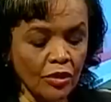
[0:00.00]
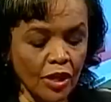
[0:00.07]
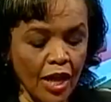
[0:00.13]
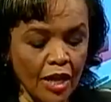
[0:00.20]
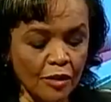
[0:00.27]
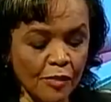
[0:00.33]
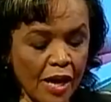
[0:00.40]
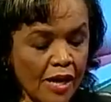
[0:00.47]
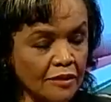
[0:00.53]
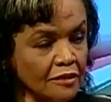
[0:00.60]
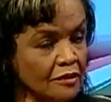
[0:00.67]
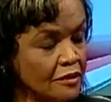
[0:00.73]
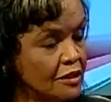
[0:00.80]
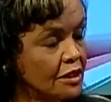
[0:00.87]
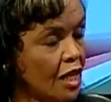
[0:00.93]
lot about
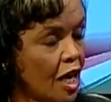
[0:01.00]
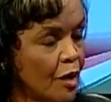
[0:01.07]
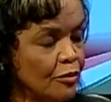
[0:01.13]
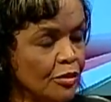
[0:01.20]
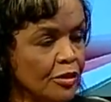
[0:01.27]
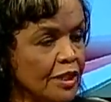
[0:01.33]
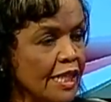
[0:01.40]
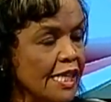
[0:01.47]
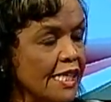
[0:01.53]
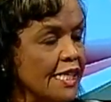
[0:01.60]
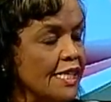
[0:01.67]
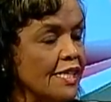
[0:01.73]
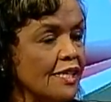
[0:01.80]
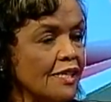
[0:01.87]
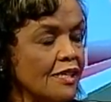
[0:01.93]
job creating.
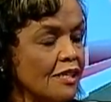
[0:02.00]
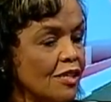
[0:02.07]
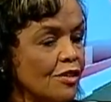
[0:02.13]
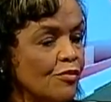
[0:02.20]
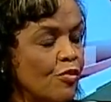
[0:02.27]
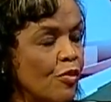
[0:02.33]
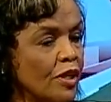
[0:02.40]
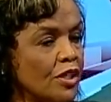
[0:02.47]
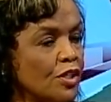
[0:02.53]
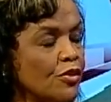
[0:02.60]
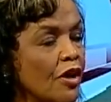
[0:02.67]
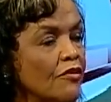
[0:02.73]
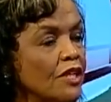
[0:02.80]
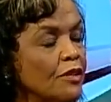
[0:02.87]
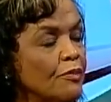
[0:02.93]
Do you have
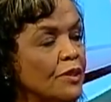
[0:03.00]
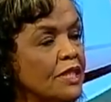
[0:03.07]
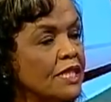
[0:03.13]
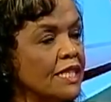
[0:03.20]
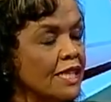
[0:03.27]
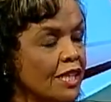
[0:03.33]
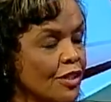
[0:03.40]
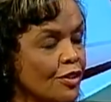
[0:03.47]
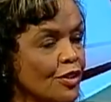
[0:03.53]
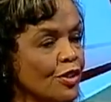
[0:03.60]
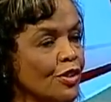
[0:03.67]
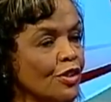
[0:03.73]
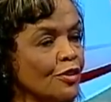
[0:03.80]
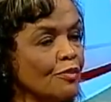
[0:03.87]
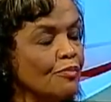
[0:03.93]
any
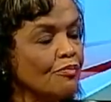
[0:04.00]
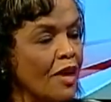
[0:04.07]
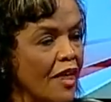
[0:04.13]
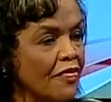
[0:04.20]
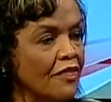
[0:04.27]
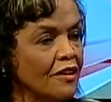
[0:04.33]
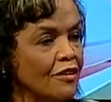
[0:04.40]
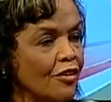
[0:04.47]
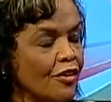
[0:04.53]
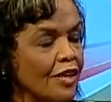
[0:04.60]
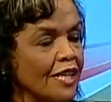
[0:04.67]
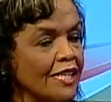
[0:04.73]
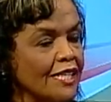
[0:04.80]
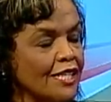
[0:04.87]
particular method or any